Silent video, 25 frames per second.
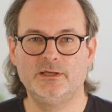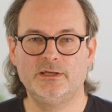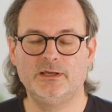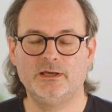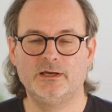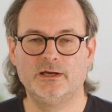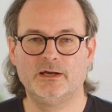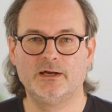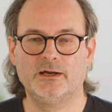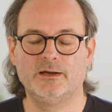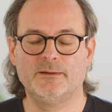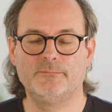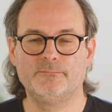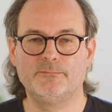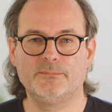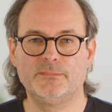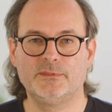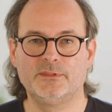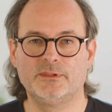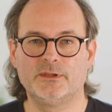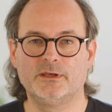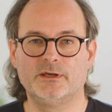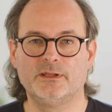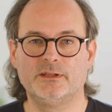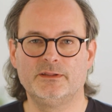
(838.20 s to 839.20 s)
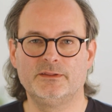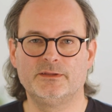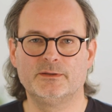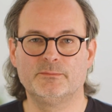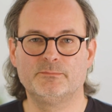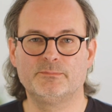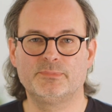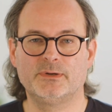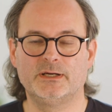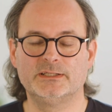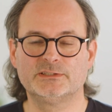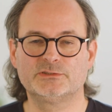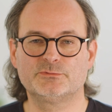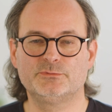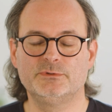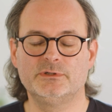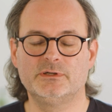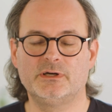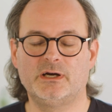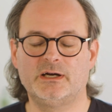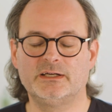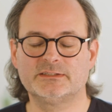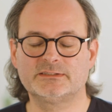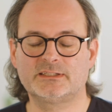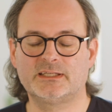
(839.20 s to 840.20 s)
the price we're
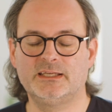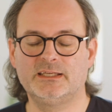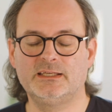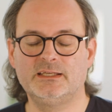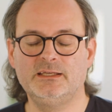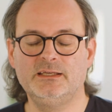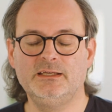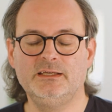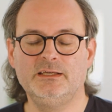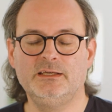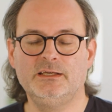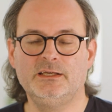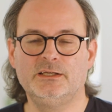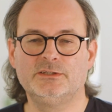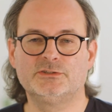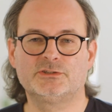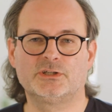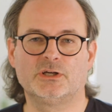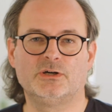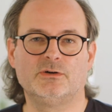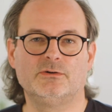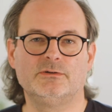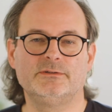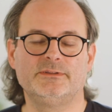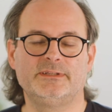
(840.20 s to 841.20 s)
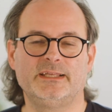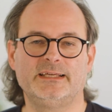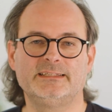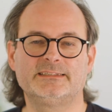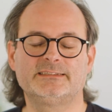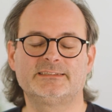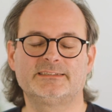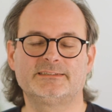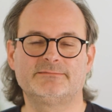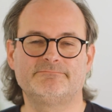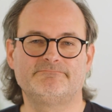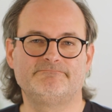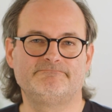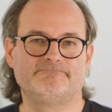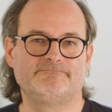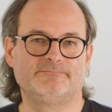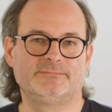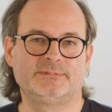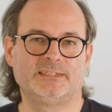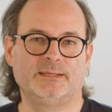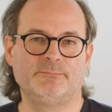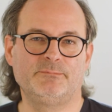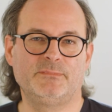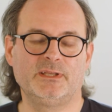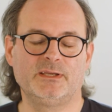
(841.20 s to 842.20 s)
asking. So that's
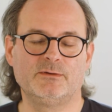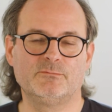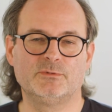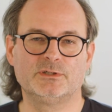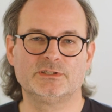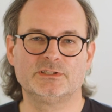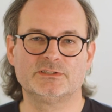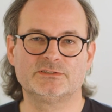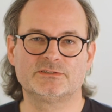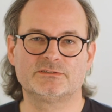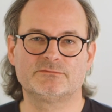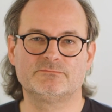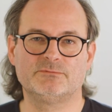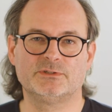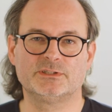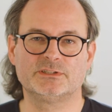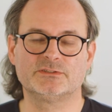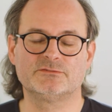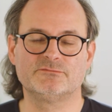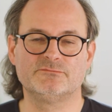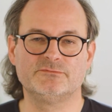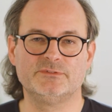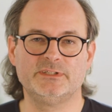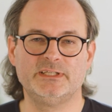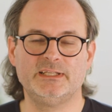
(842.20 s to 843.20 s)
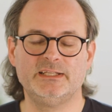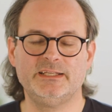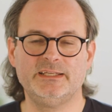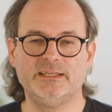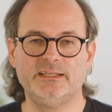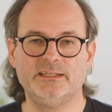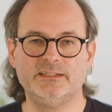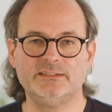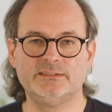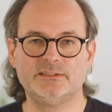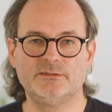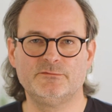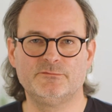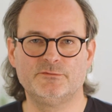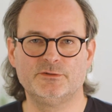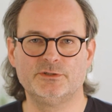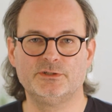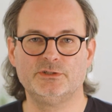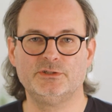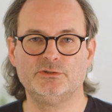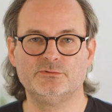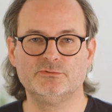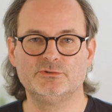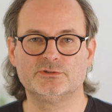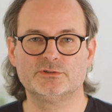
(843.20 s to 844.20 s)
something what is really easy for the
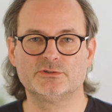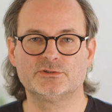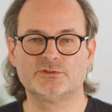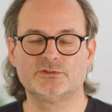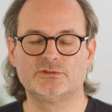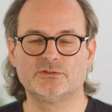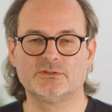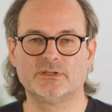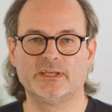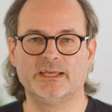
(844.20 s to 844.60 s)
users to